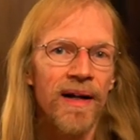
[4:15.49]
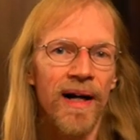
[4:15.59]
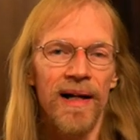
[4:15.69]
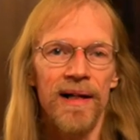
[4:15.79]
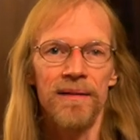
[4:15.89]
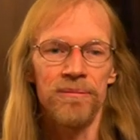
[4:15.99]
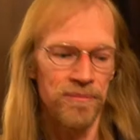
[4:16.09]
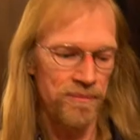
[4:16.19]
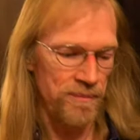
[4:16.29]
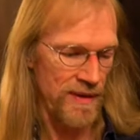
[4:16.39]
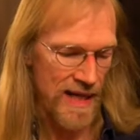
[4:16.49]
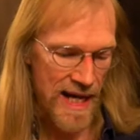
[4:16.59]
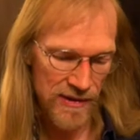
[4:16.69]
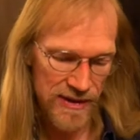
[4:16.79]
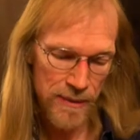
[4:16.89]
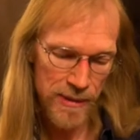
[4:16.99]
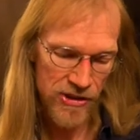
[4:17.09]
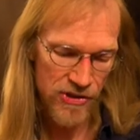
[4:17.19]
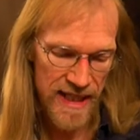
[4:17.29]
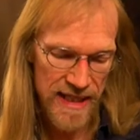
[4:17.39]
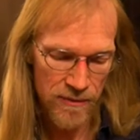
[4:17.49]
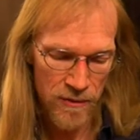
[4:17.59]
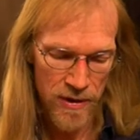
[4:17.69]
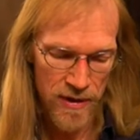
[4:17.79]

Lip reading: I'll demonstrate.